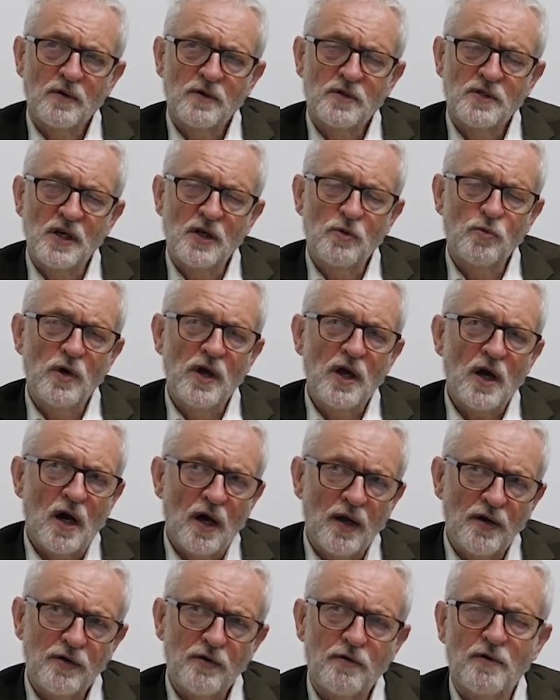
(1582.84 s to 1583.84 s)
did we
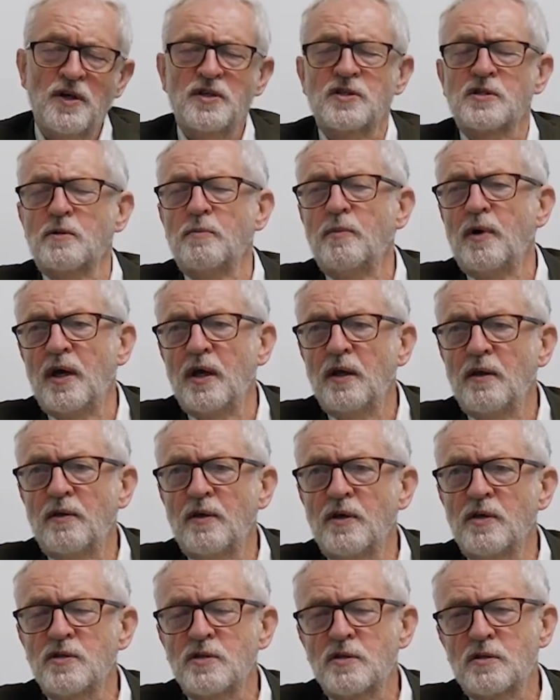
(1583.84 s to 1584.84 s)
underestimate
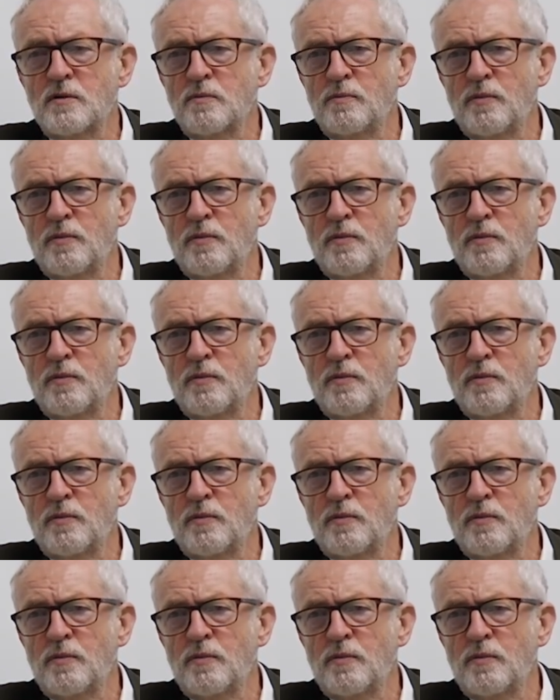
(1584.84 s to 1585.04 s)
this